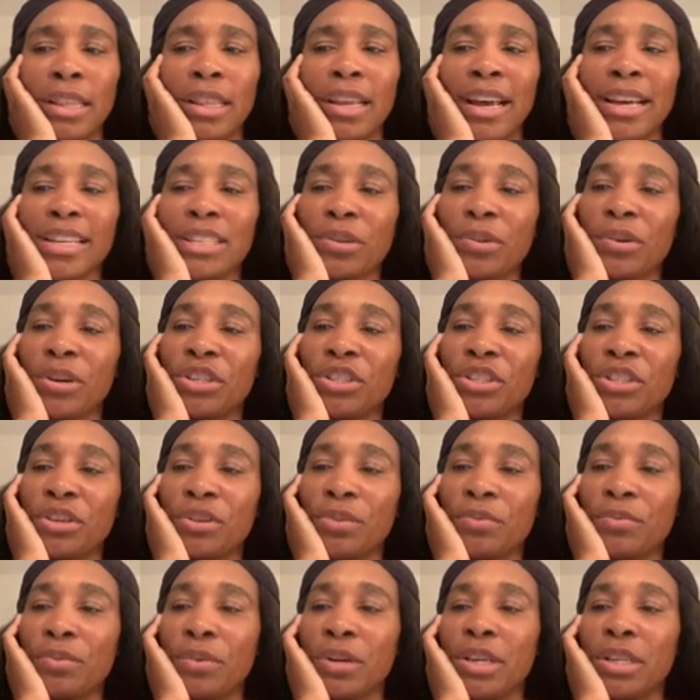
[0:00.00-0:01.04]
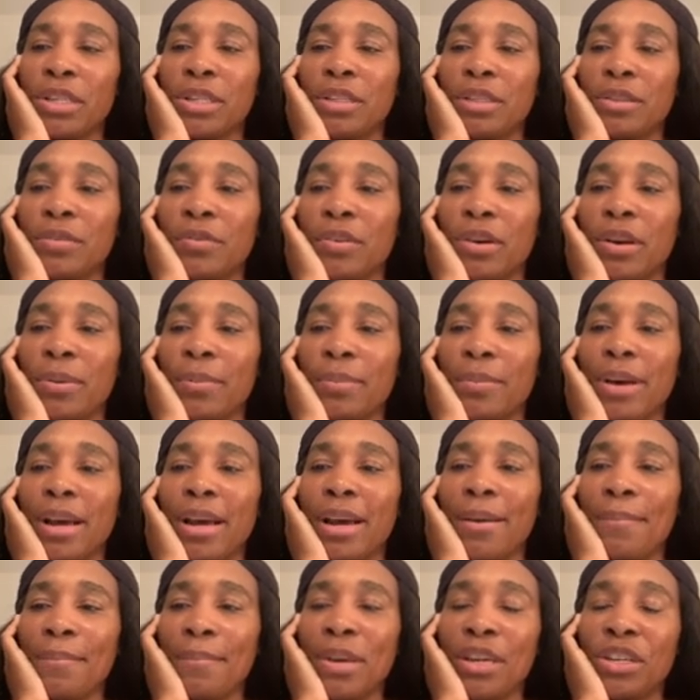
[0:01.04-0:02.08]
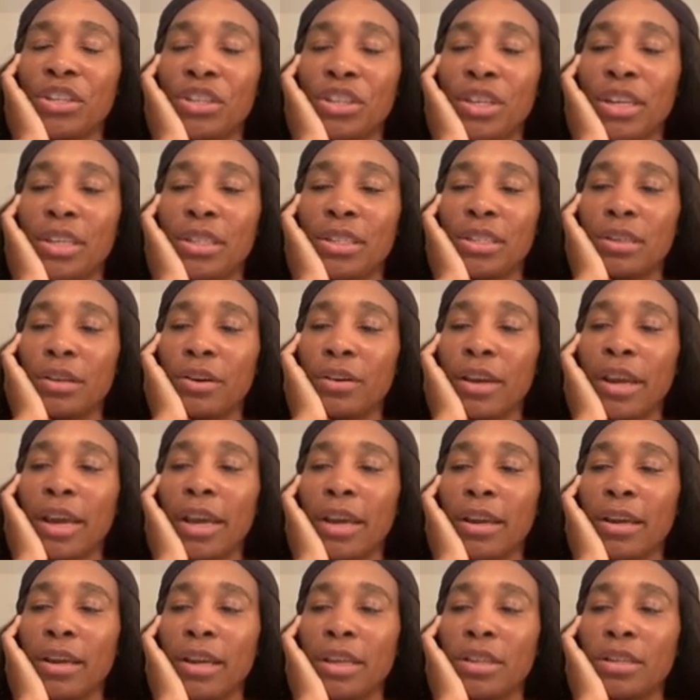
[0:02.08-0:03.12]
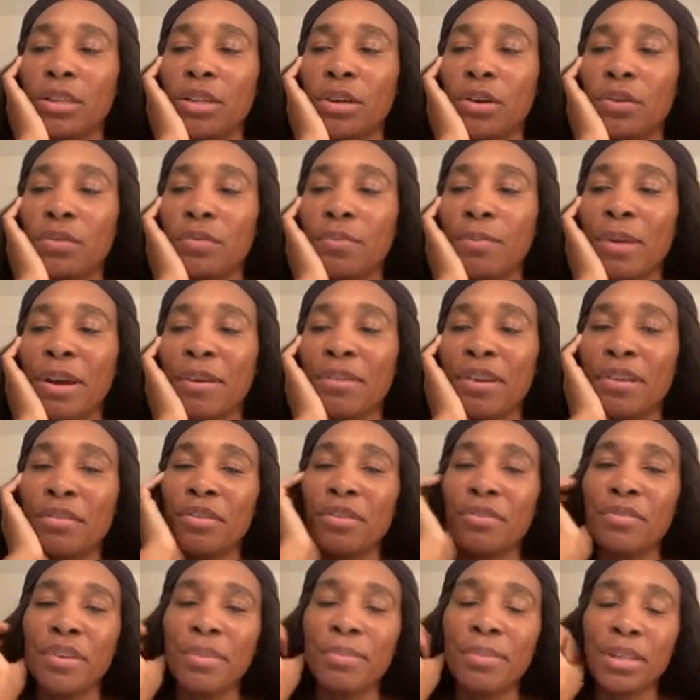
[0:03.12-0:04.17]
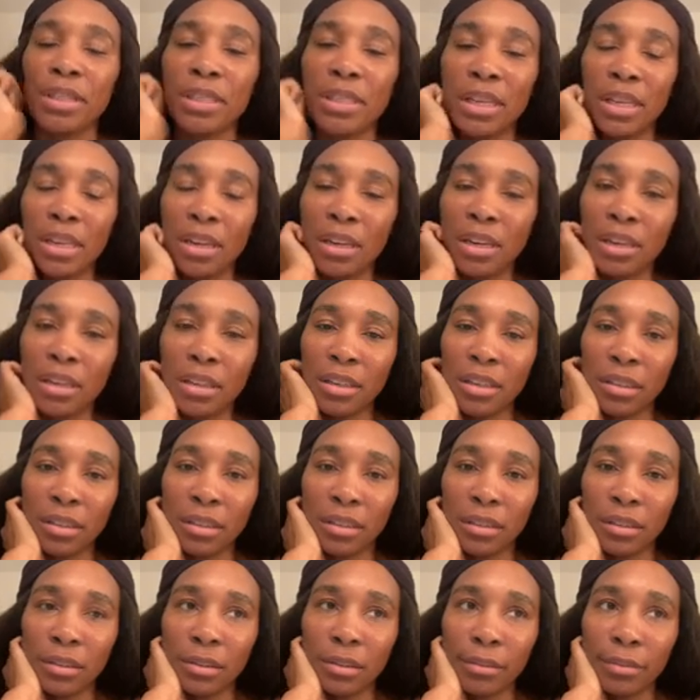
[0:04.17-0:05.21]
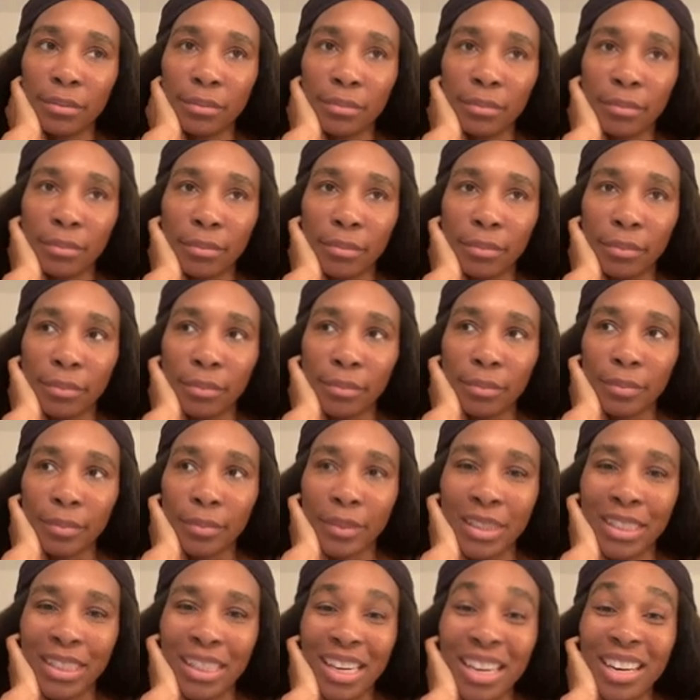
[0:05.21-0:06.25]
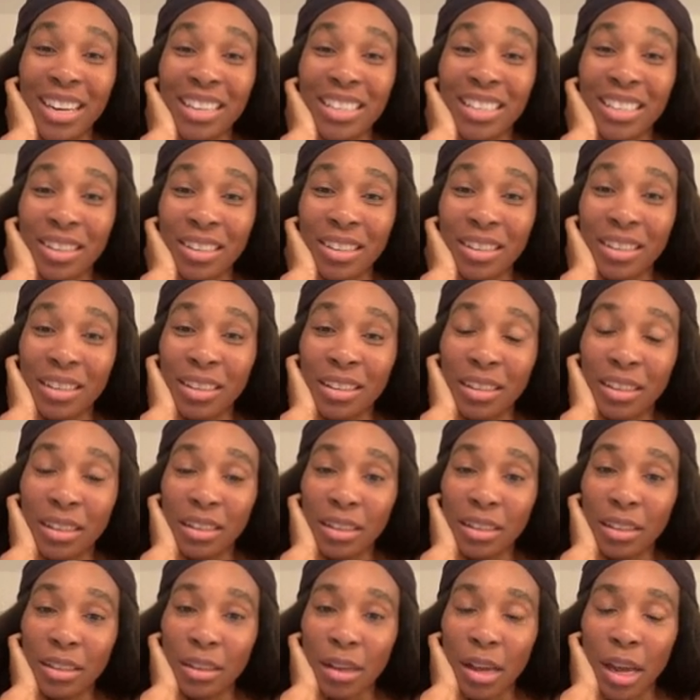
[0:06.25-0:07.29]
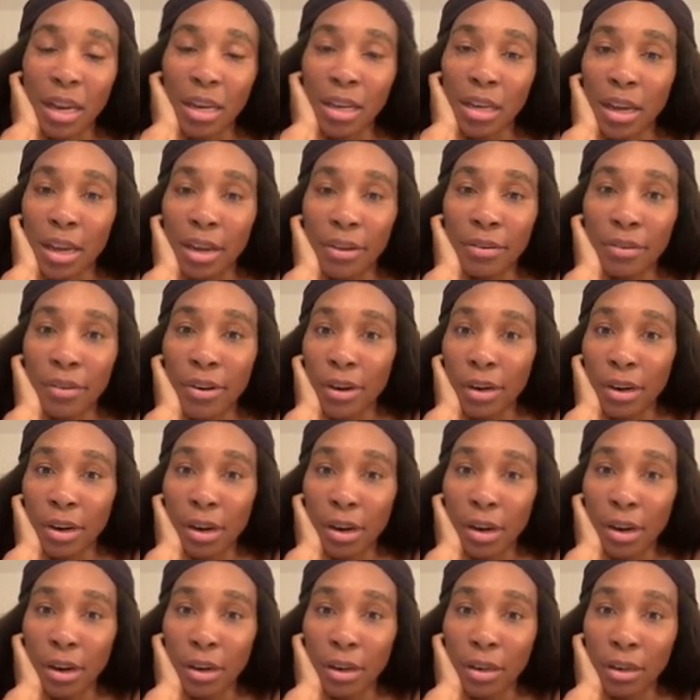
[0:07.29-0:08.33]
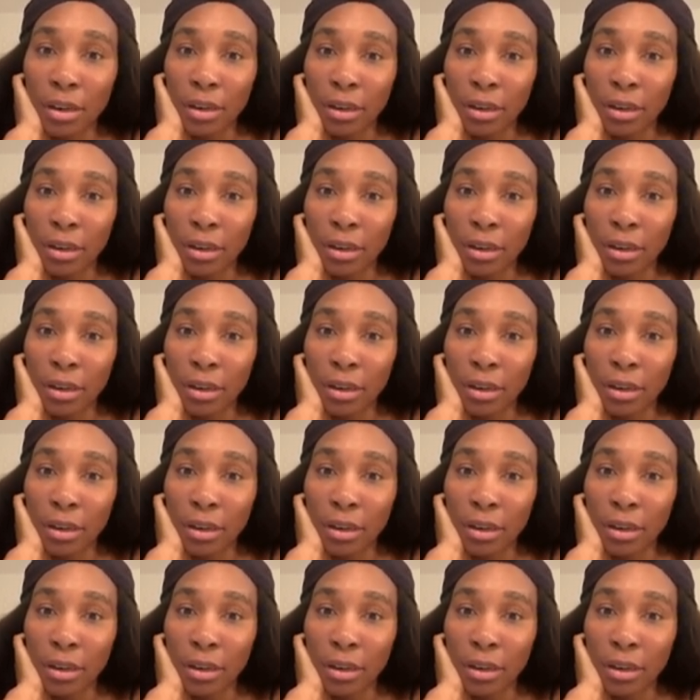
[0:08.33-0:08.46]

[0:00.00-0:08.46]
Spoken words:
Last question was from Amisha's. Okay, and so my favorite female singer, Tina Turner. I love her.